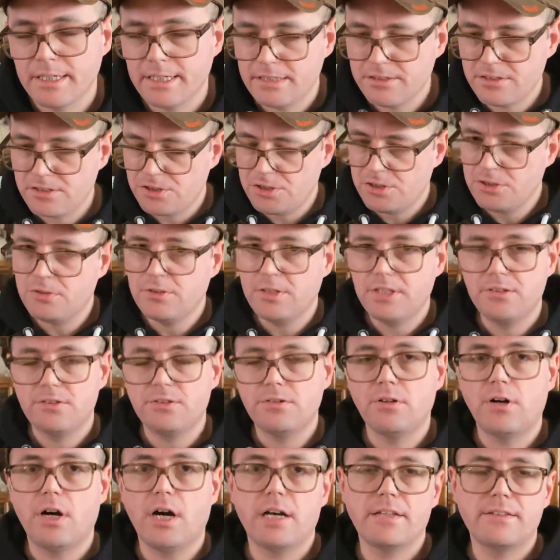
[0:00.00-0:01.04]
It's shooting
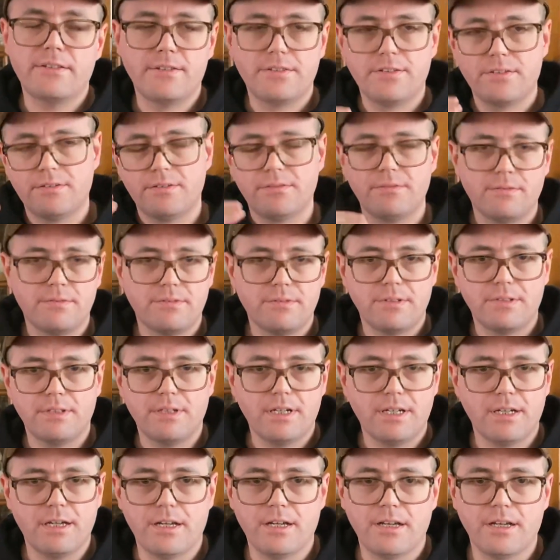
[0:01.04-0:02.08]
too hot,
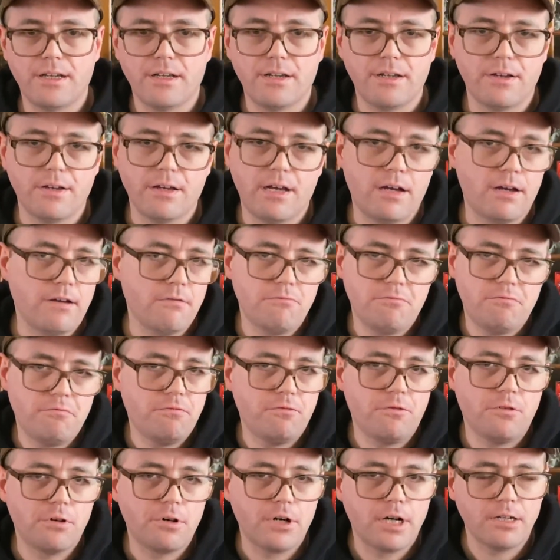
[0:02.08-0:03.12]

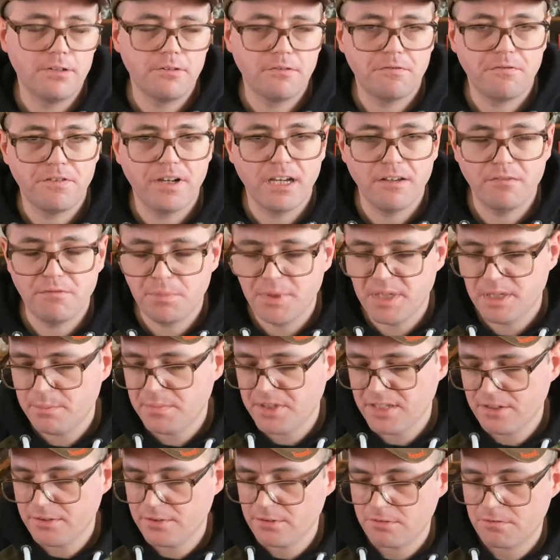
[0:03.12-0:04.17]
4 out of 5
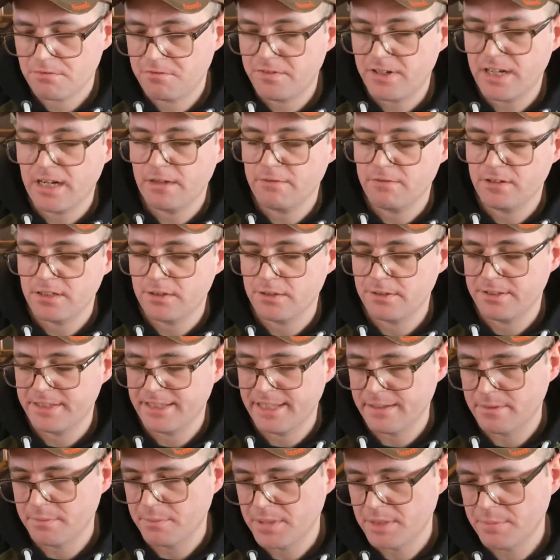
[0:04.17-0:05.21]
BBs or 5 out of
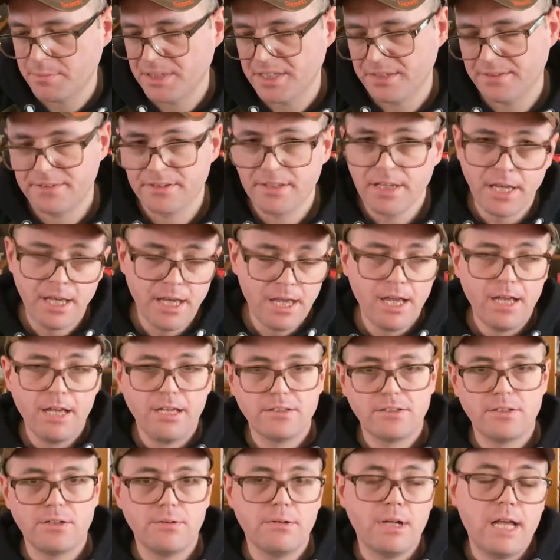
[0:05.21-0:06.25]
10 BBs.
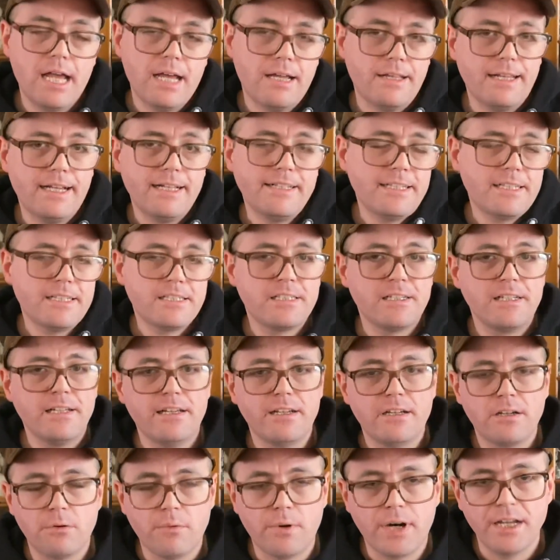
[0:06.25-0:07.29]
So that's
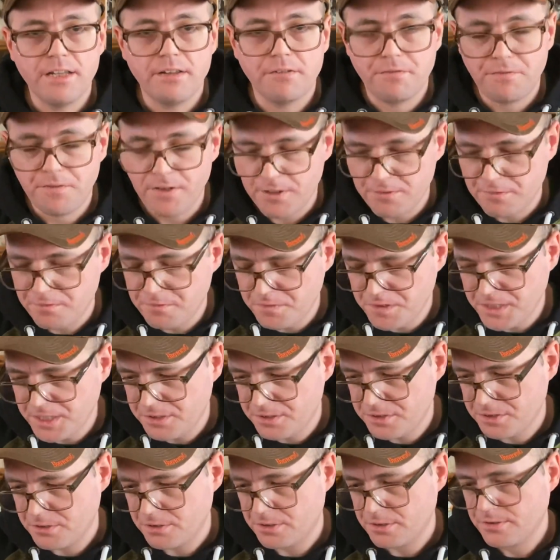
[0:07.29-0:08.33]
actually quite a fun
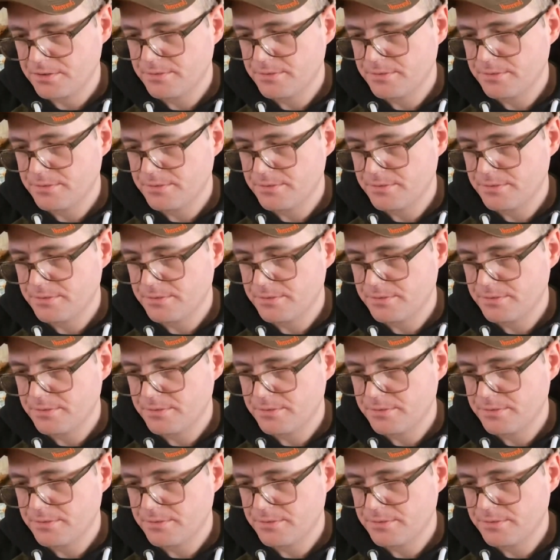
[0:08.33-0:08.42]
feature.